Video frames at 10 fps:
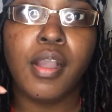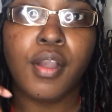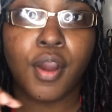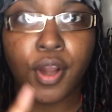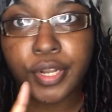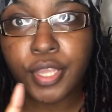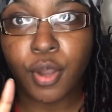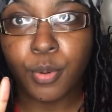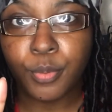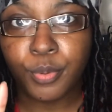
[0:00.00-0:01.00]

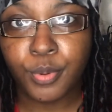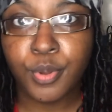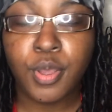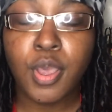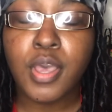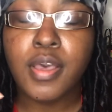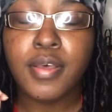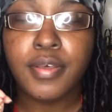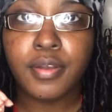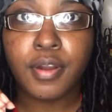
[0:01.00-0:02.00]
cardio.
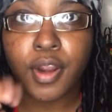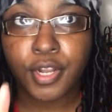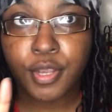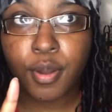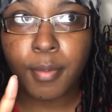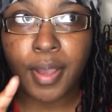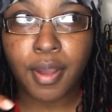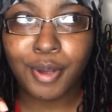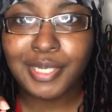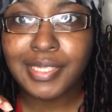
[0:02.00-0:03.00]

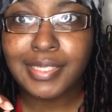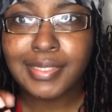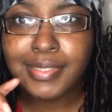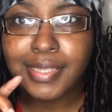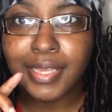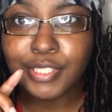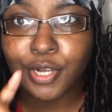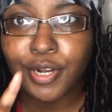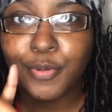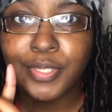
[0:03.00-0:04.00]
I
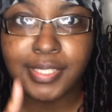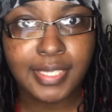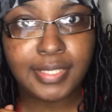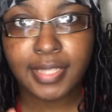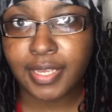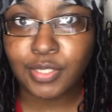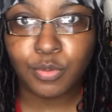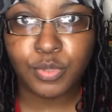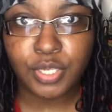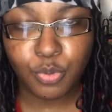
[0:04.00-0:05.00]
started with 6 days a
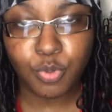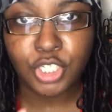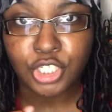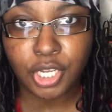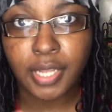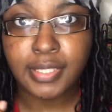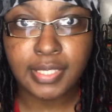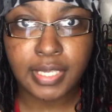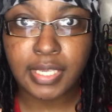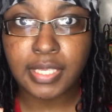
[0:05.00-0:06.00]
week with
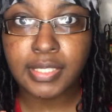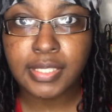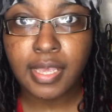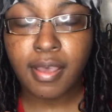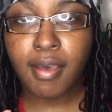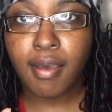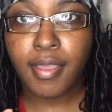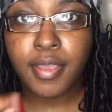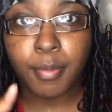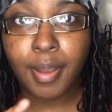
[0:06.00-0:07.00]
Shanti's
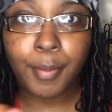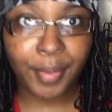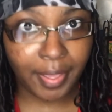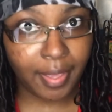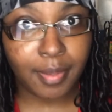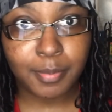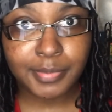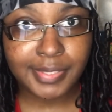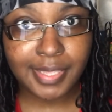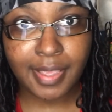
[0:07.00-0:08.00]
hip hop abs,
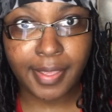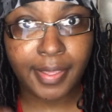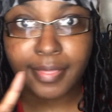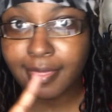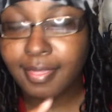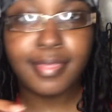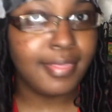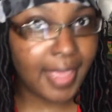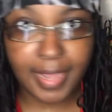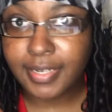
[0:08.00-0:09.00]
and
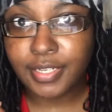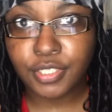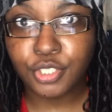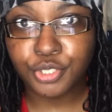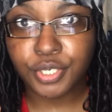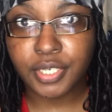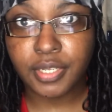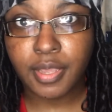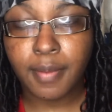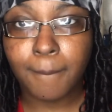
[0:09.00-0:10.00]
that did the trick,
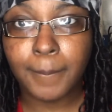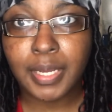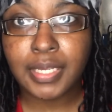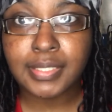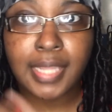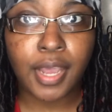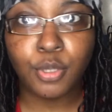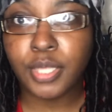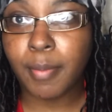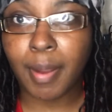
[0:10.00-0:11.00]
because not
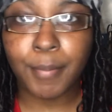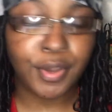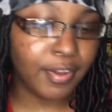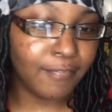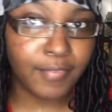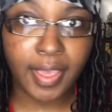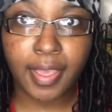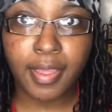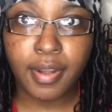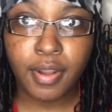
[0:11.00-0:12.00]
only am I burning
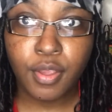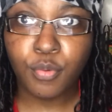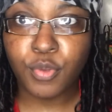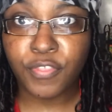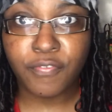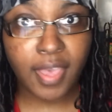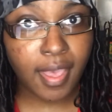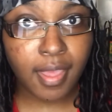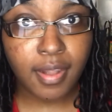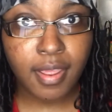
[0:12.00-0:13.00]
fat with
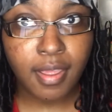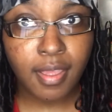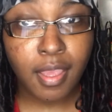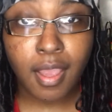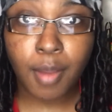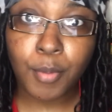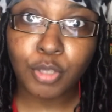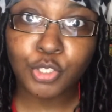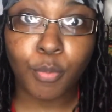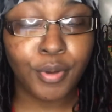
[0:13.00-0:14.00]
fat, I'm
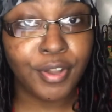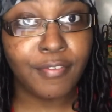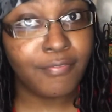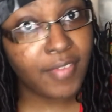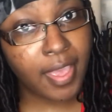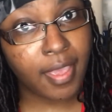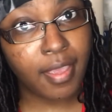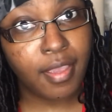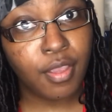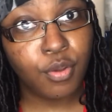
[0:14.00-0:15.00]
also burning fat
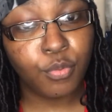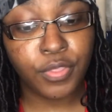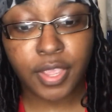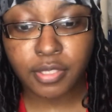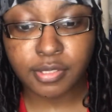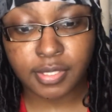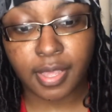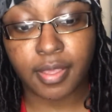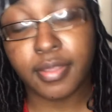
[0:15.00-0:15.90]
with exercise.